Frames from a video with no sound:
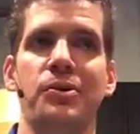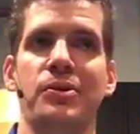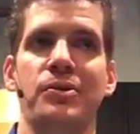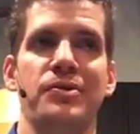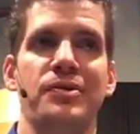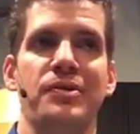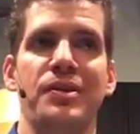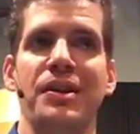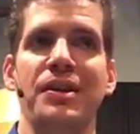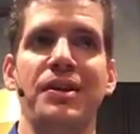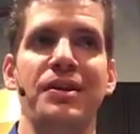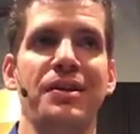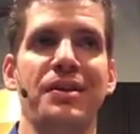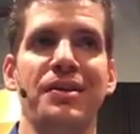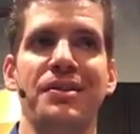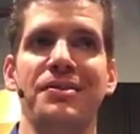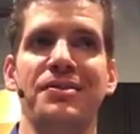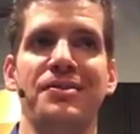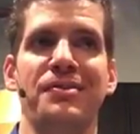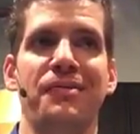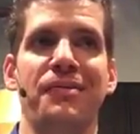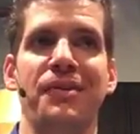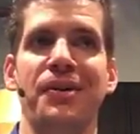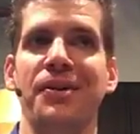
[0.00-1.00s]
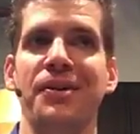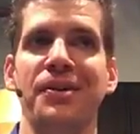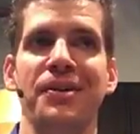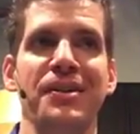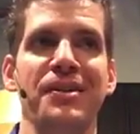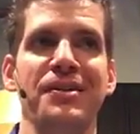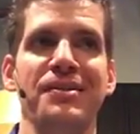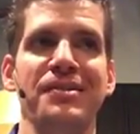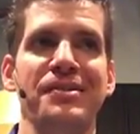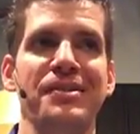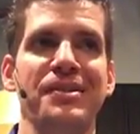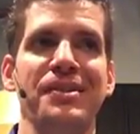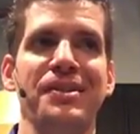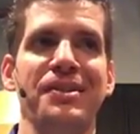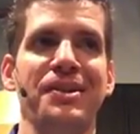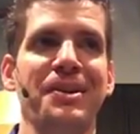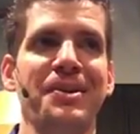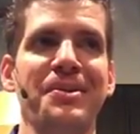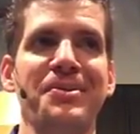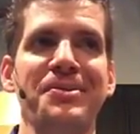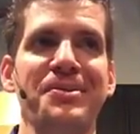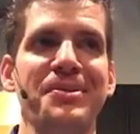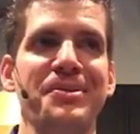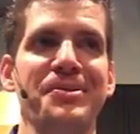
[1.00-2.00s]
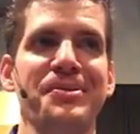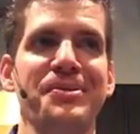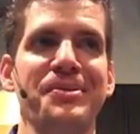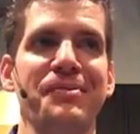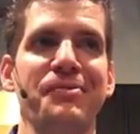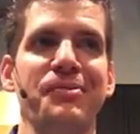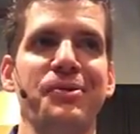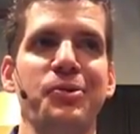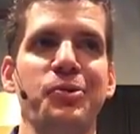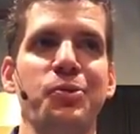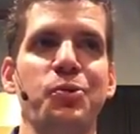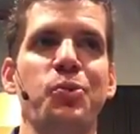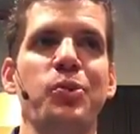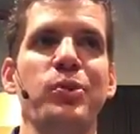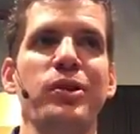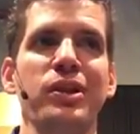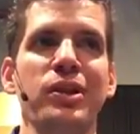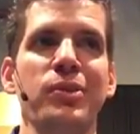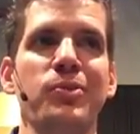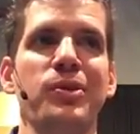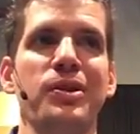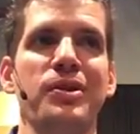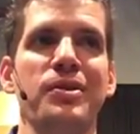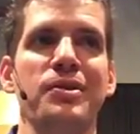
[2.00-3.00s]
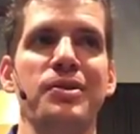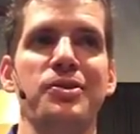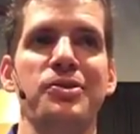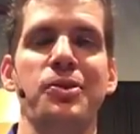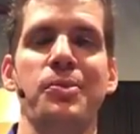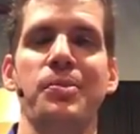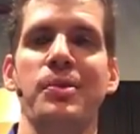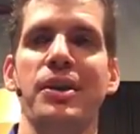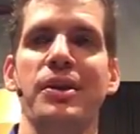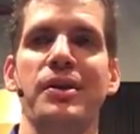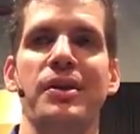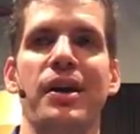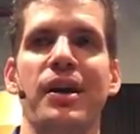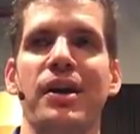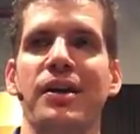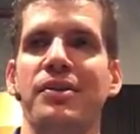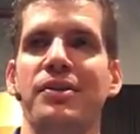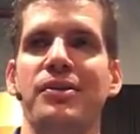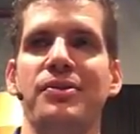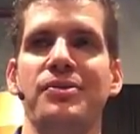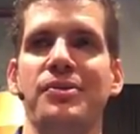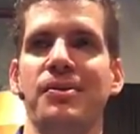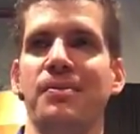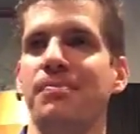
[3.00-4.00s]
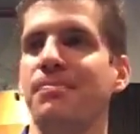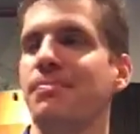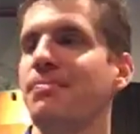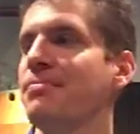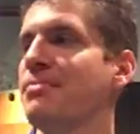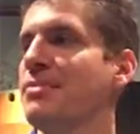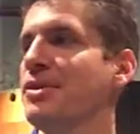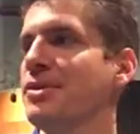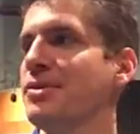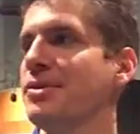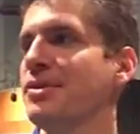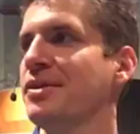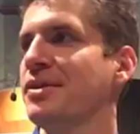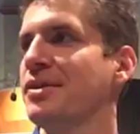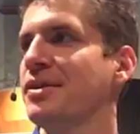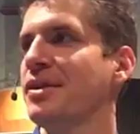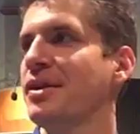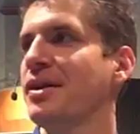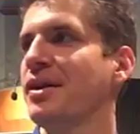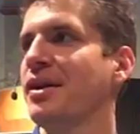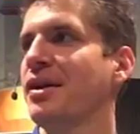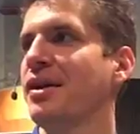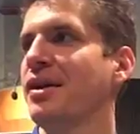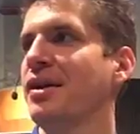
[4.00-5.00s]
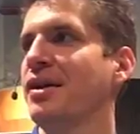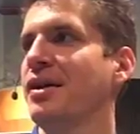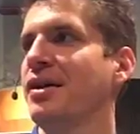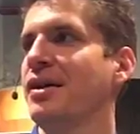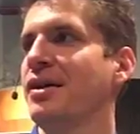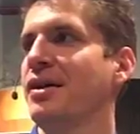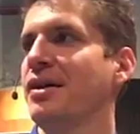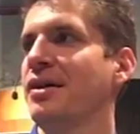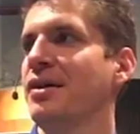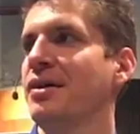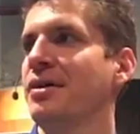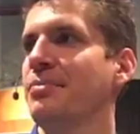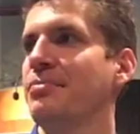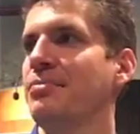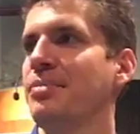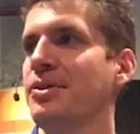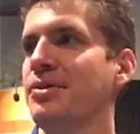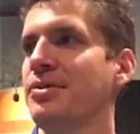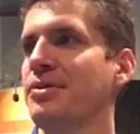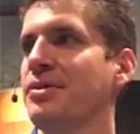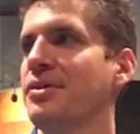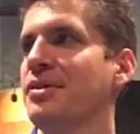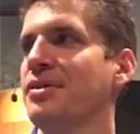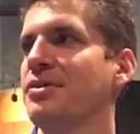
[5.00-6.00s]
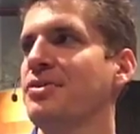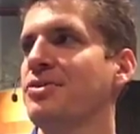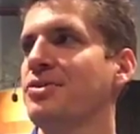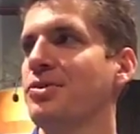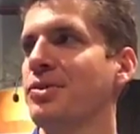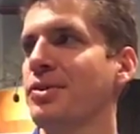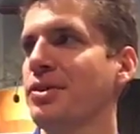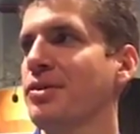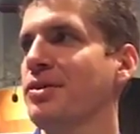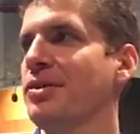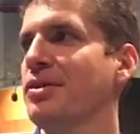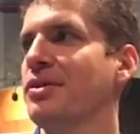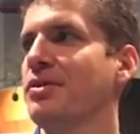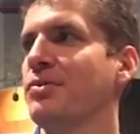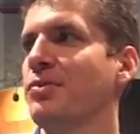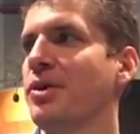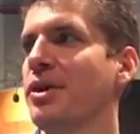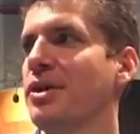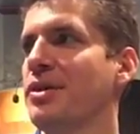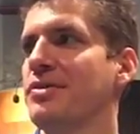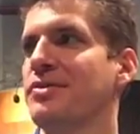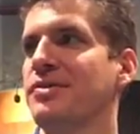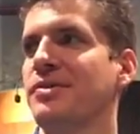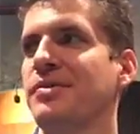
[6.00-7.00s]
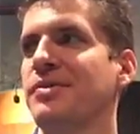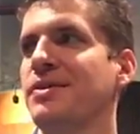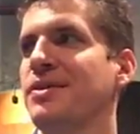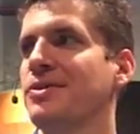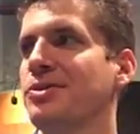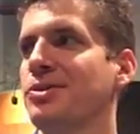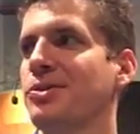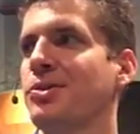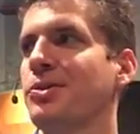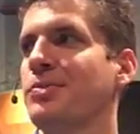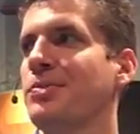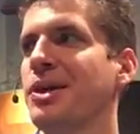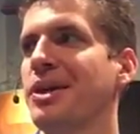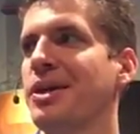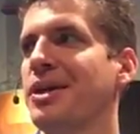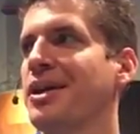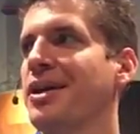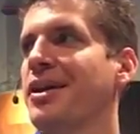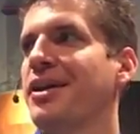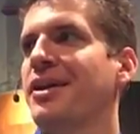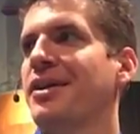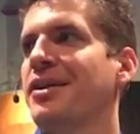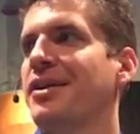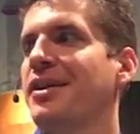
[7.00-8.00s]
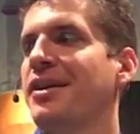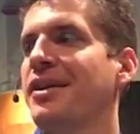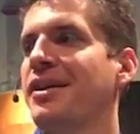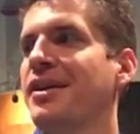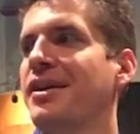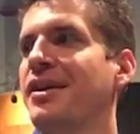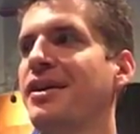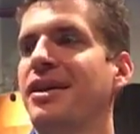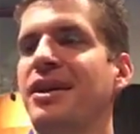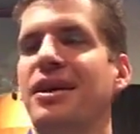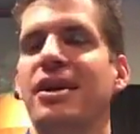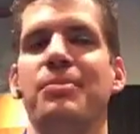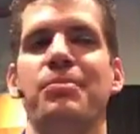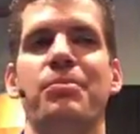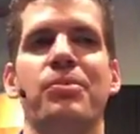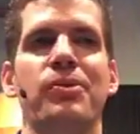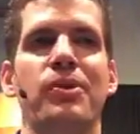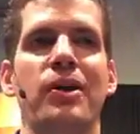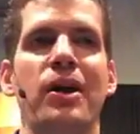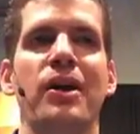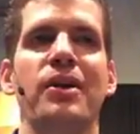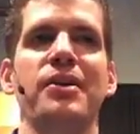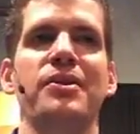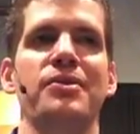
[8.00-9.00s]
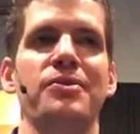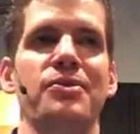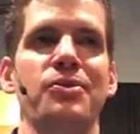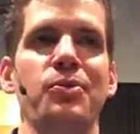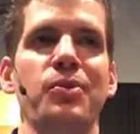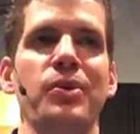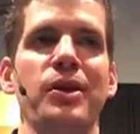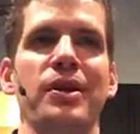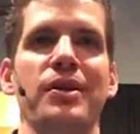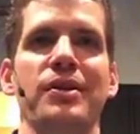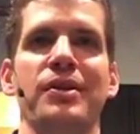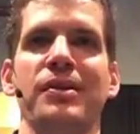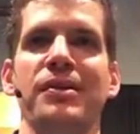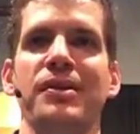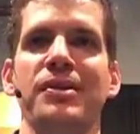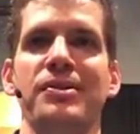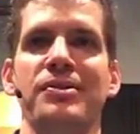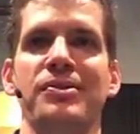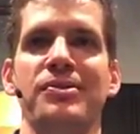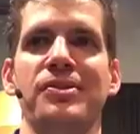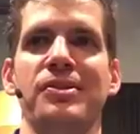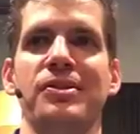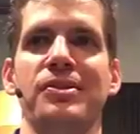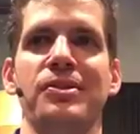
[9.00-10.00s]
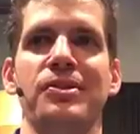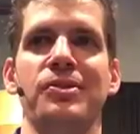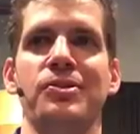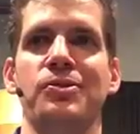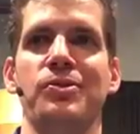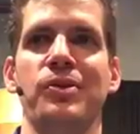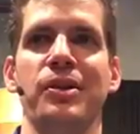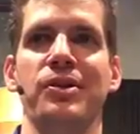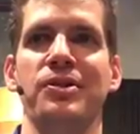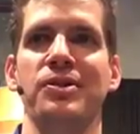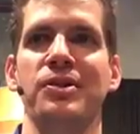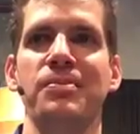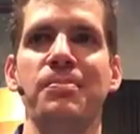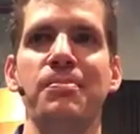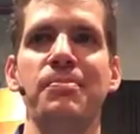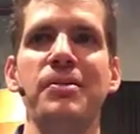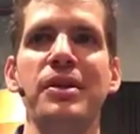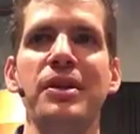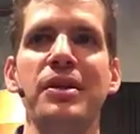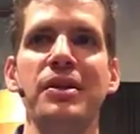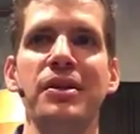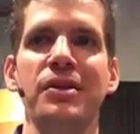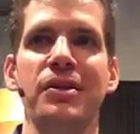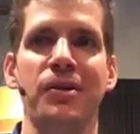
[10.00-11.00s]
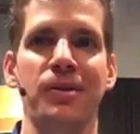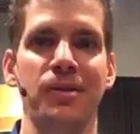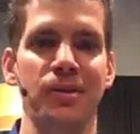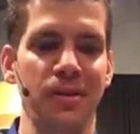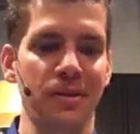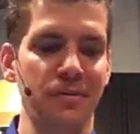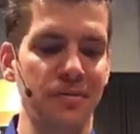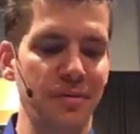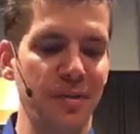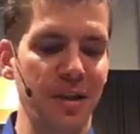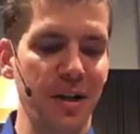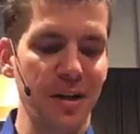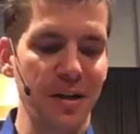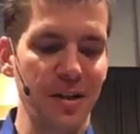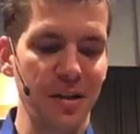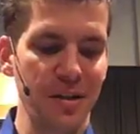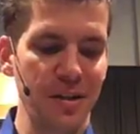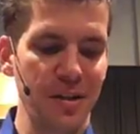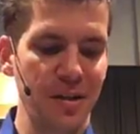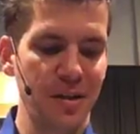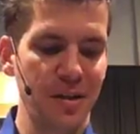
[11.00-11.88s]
Sin is very easy to go to. If you really want to disobey God, there's a million, billion, trillion ways to disobey God. And broad is the way that leads to destruction. Many are that find it.